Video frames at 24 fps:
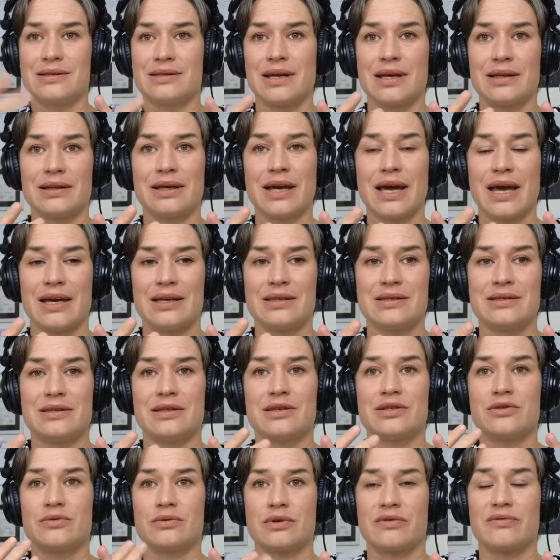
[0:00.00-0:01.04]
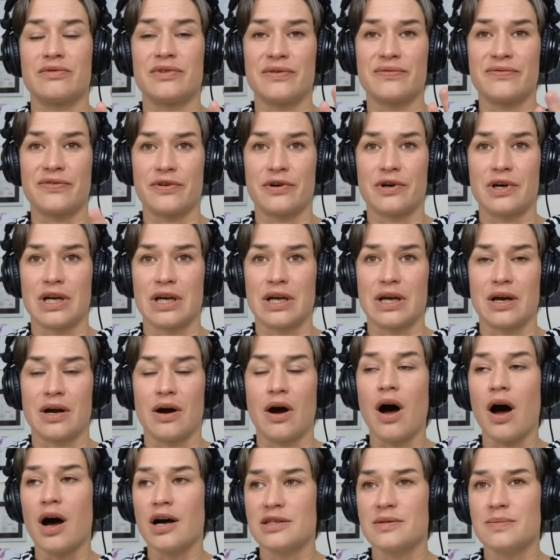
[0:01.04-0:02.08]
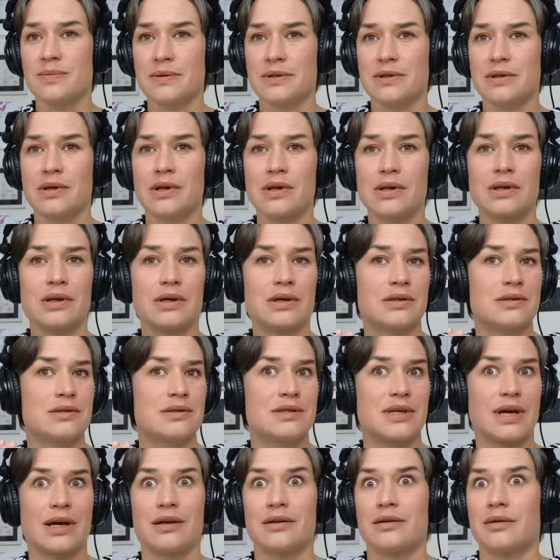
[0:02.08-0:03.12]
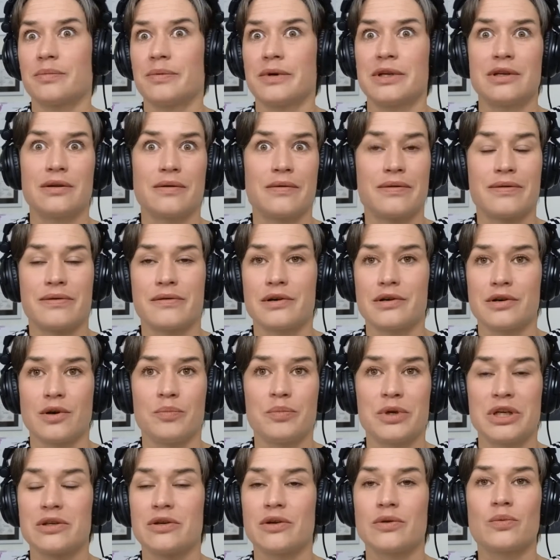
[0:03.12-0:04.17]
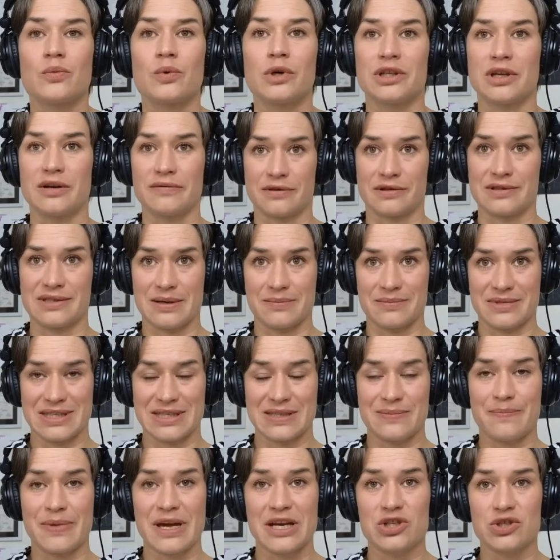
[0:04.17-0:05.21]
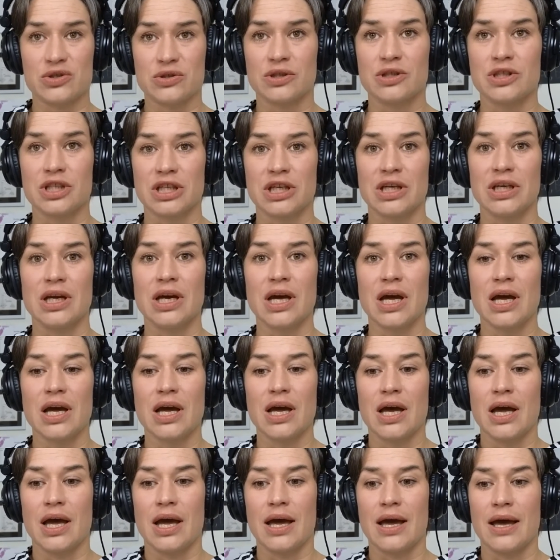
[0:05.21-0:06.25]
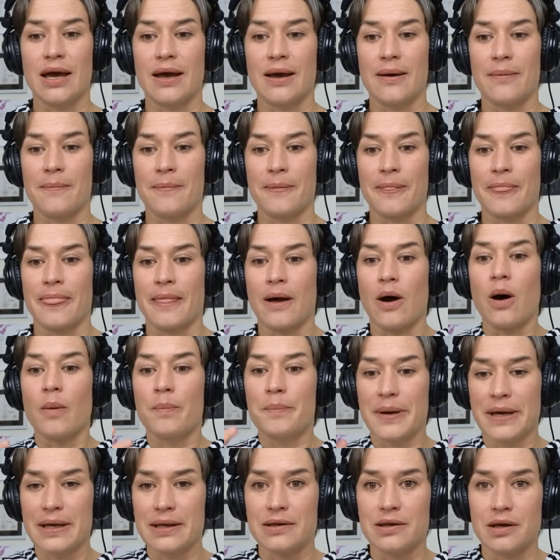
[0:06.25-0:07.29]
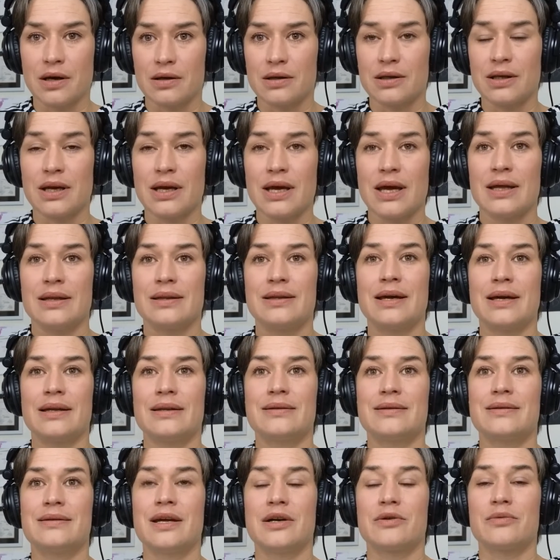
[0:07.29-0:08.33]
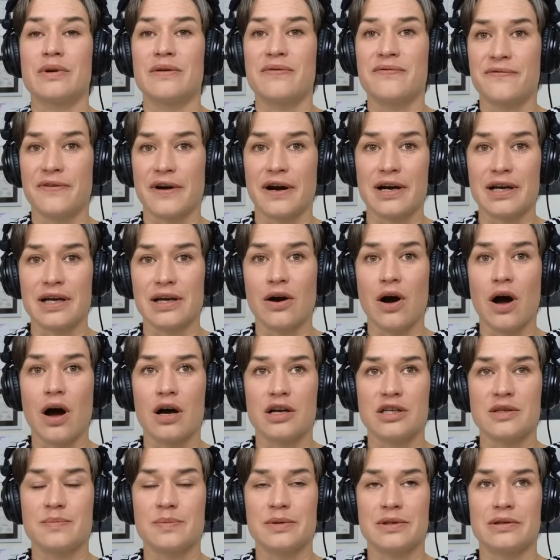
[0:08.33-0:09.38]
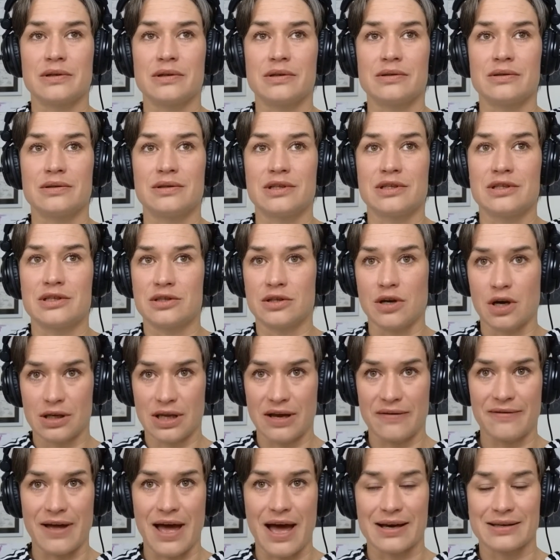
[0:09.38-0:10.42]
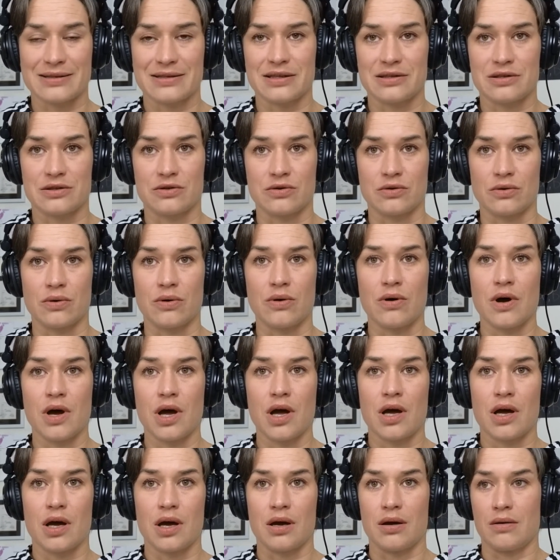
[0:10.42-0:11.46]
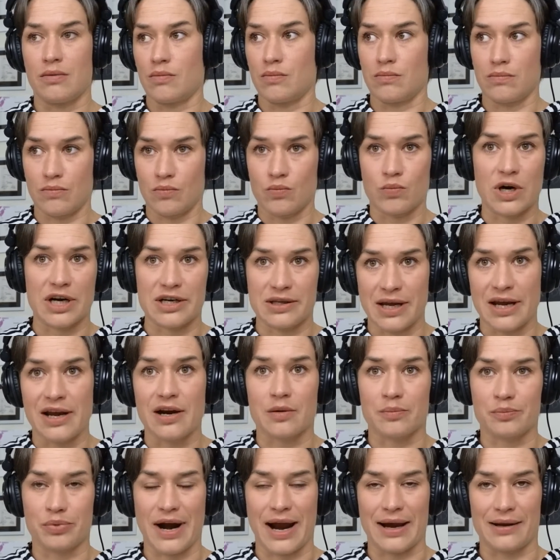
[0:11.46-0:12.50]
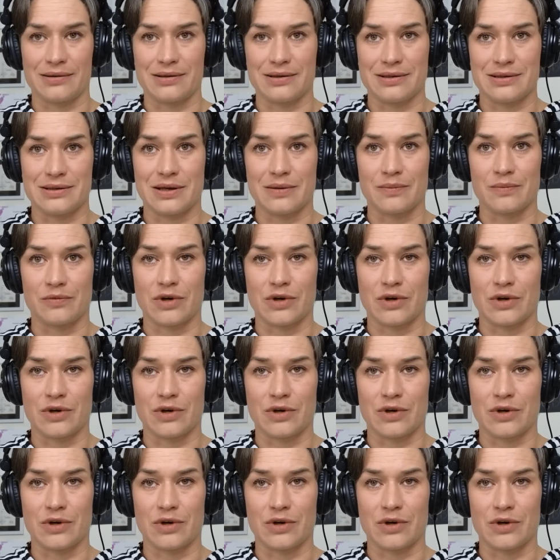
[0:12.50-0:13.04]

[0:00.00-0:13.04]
send cases to a referring hospital. It's second opinion, third opinion, whatever, some specialty opinion that the referring hospital does not have access to where they are practicing,